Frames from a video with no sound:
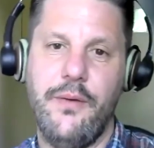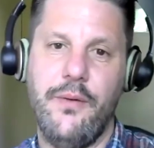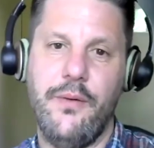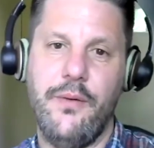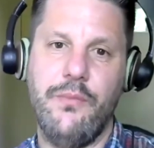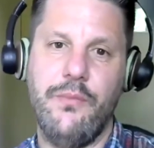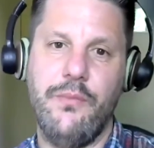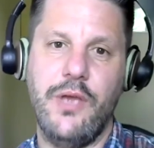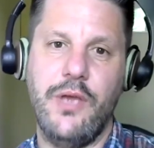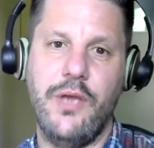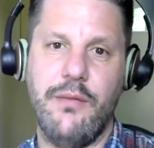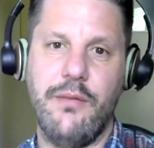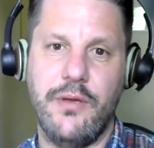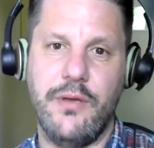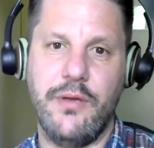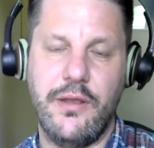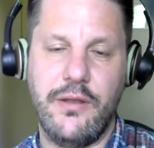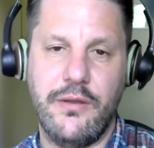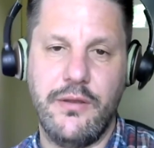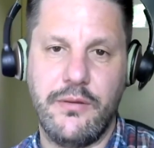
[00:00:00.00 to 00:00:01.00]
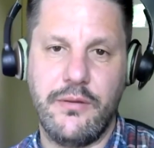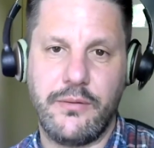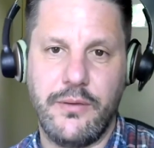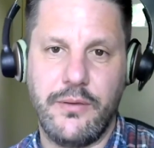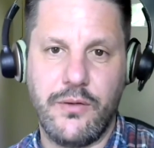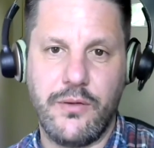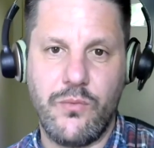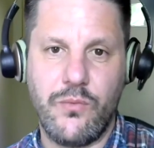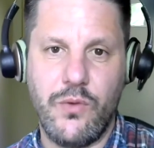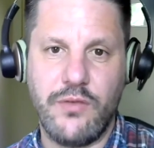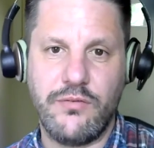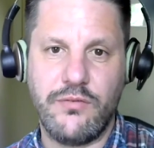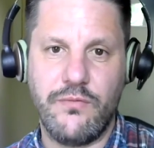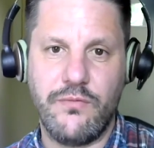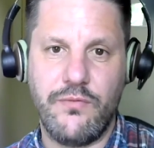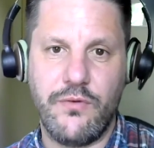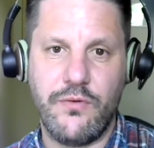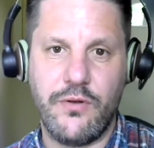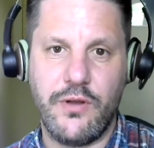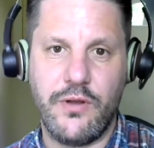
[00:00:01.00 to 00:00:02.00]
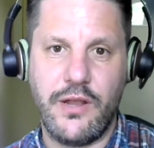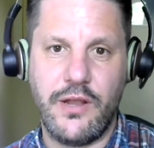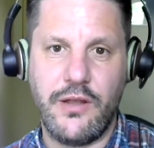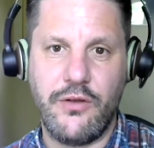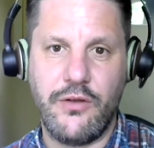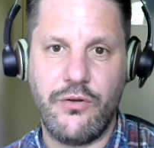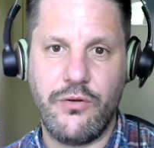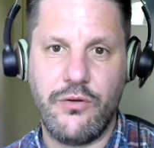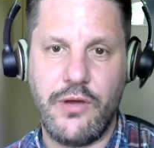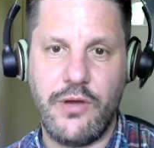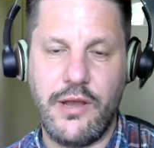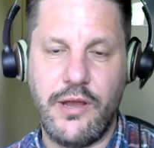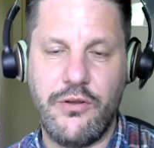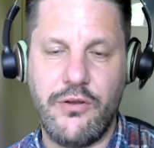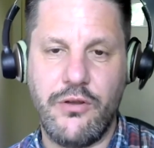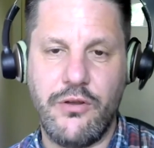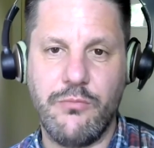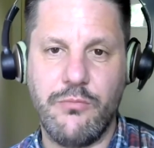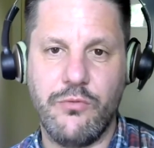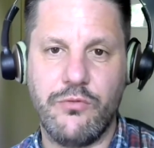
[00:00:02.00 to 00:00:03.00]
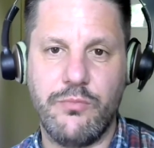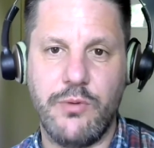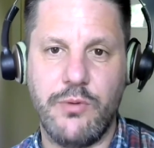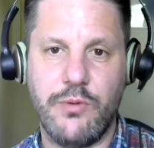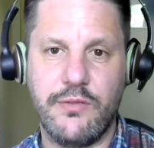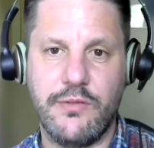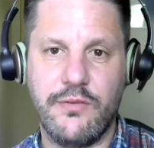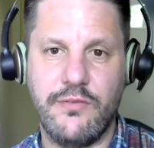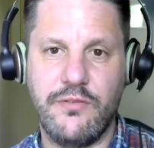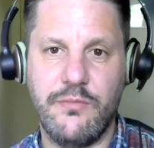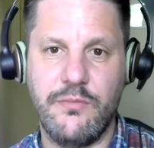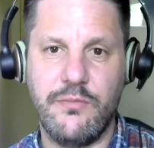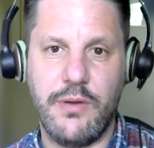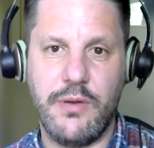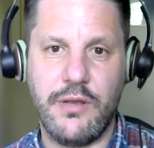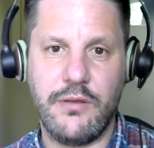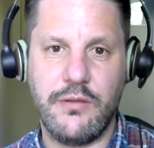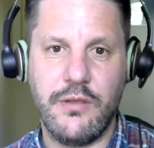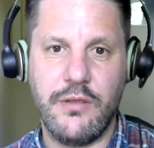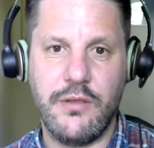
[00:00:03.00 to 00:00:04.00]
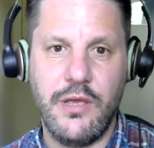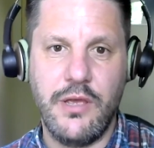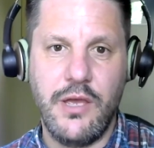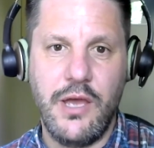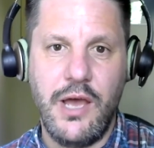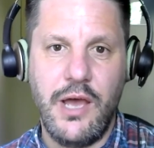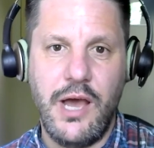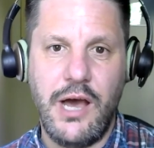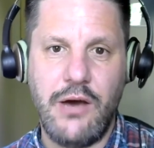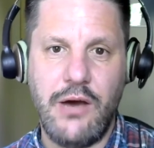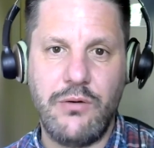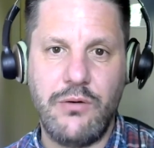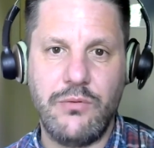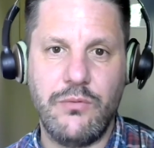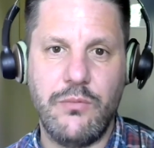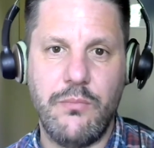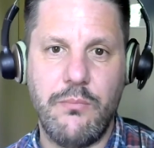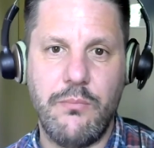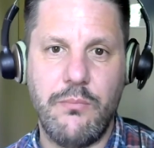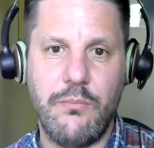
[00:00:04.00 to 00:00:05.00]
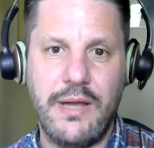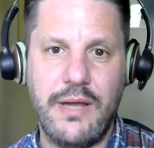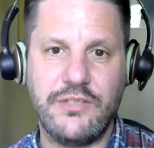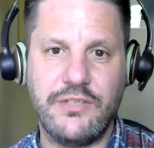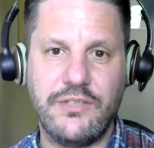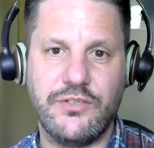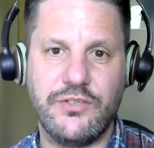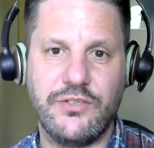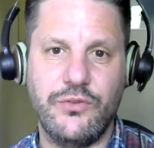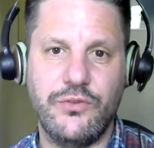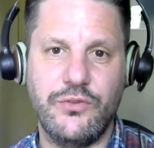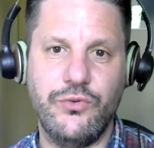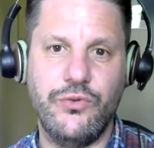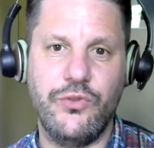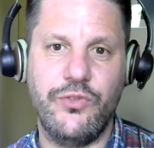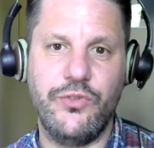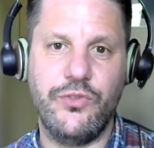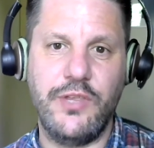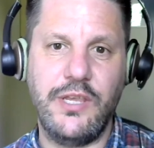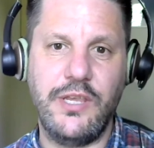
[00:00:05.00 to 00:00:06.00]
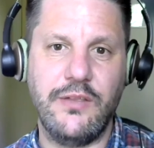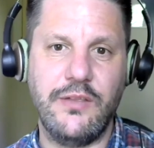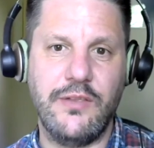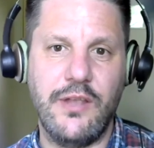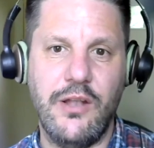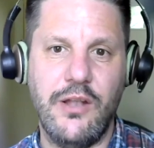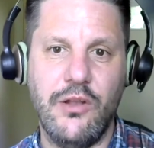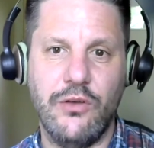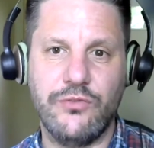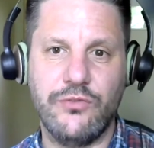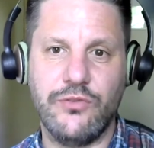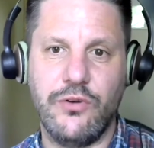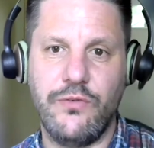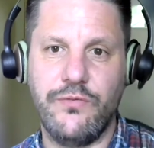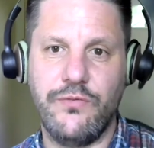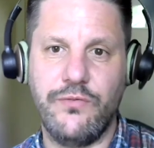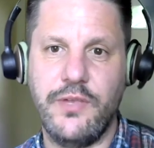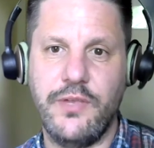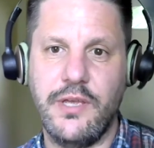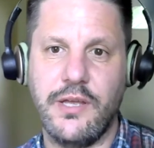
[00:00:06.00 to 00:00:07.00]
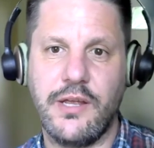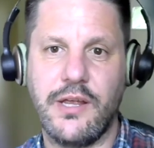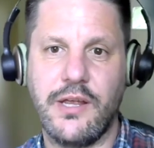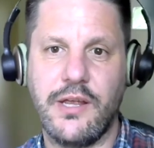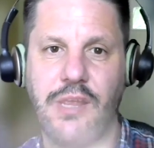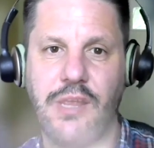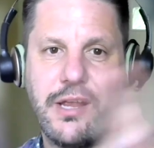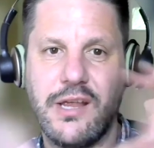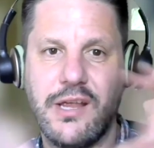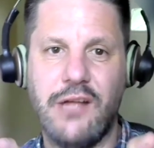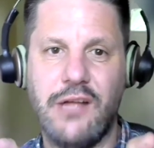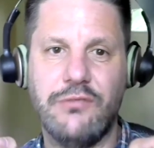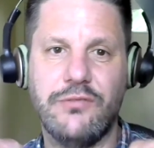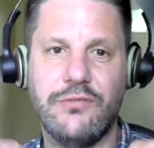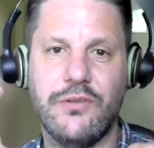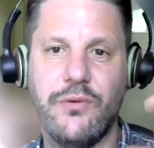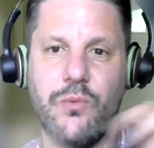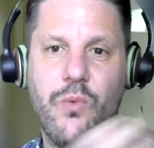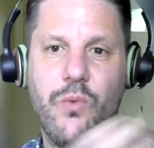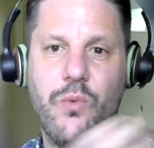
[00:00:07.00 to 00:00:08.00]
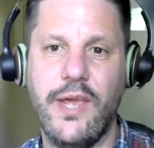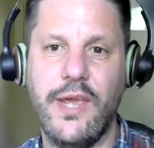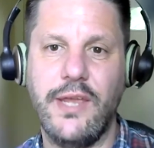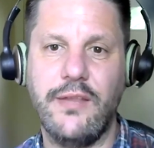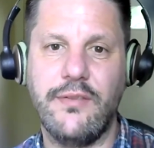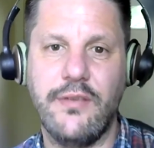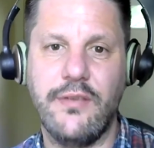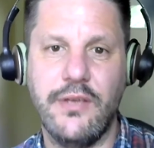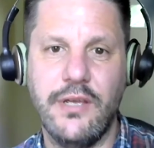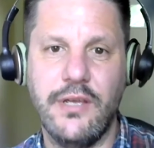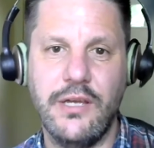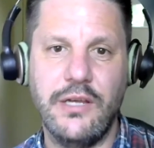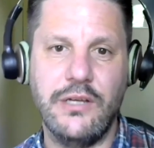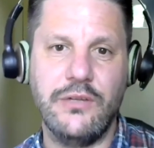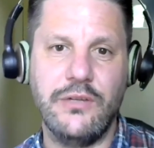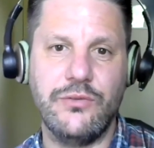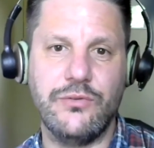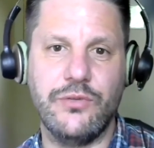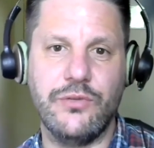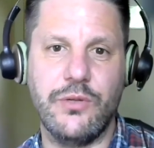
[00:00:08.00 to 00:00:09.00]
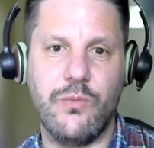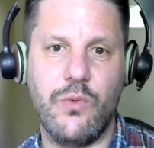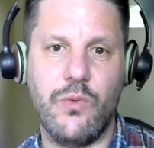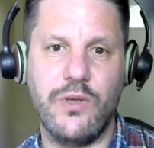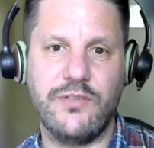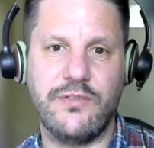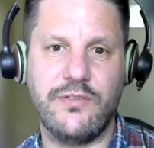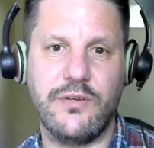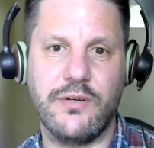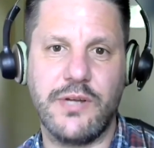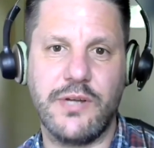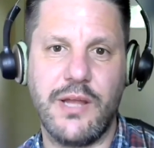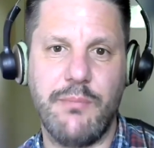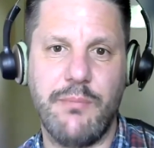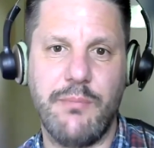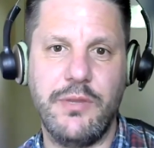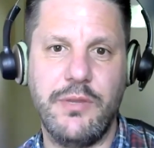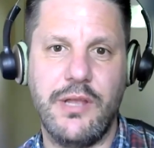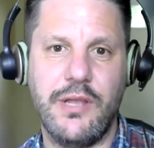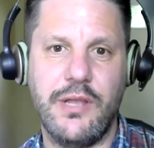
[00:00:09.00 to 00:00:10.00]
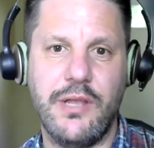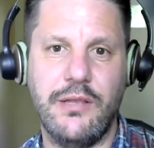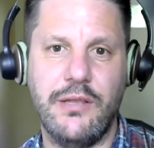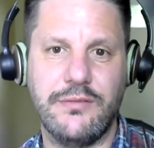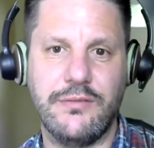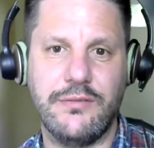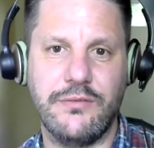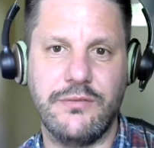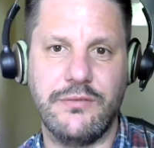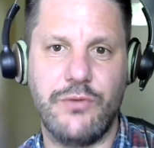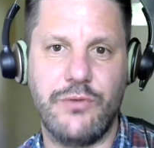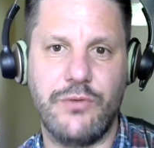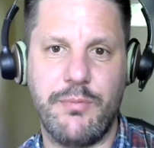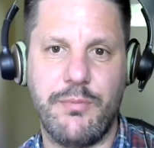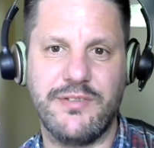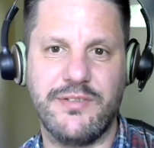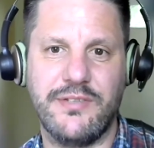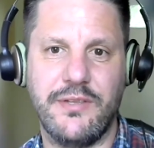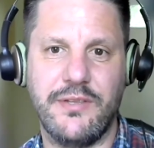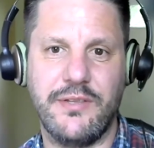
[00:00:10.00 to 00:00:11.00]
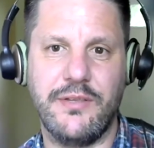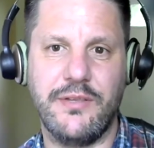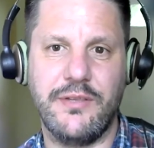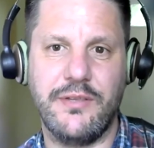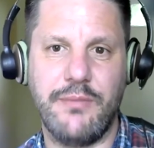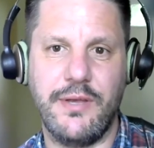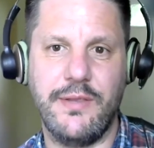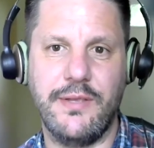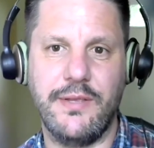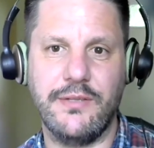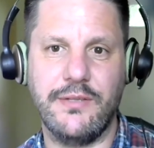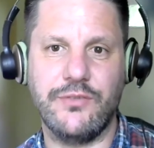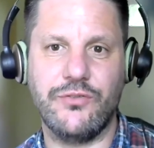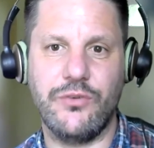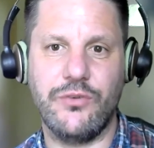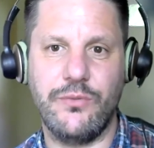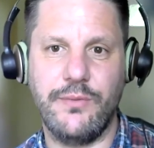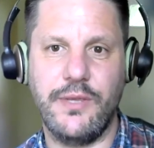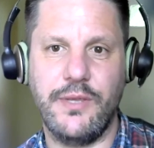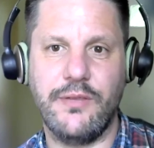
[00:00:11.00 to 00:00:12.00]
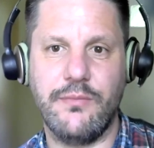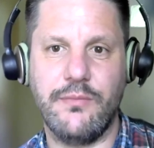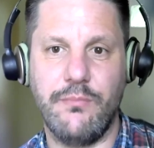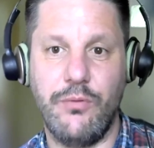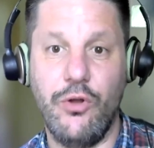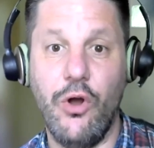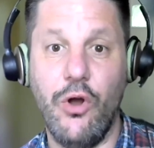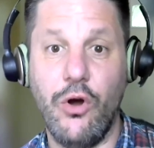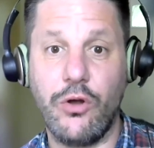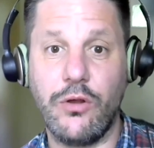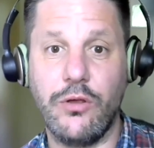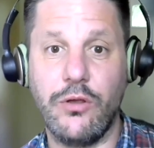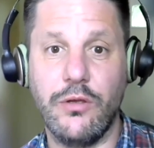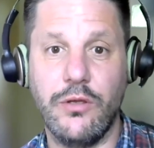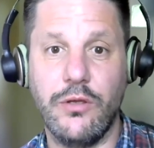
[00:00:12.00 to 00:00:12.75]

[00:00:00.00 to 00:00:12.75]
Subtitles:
We have a question from an anonymous participant. How much do you think the loss of the counterweight to the Western capitalists represented by the Soviet bloc